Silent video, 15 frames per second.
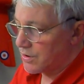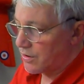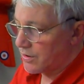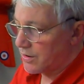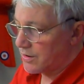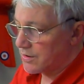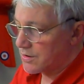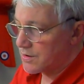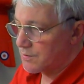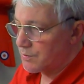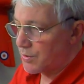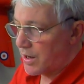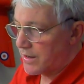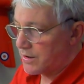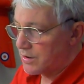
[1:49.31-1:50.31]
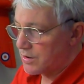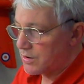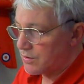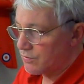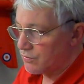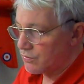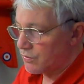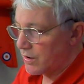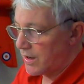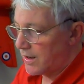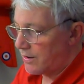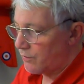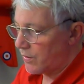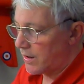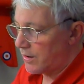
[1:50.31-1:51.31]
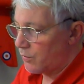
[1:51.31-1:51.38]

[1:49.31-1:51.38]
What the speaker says: on and it spreads really